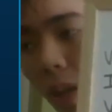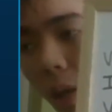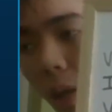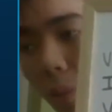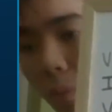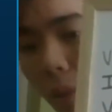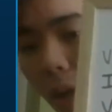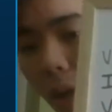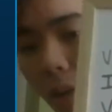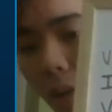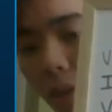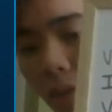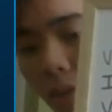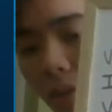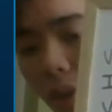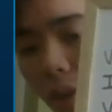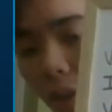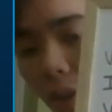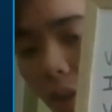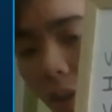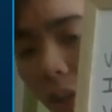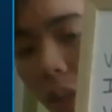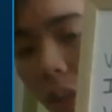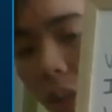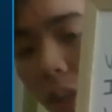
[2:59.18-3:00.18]
the amount of
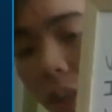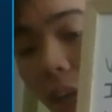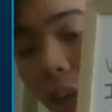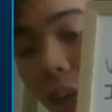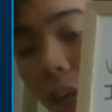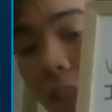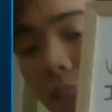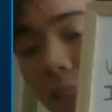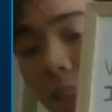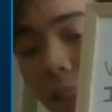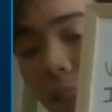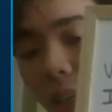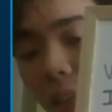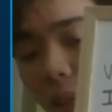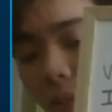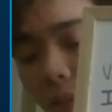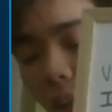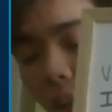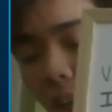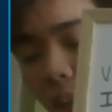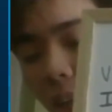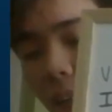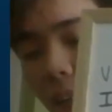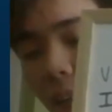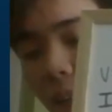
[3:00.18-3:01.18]
current that is
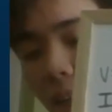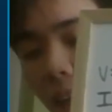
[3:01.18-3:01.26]
leaving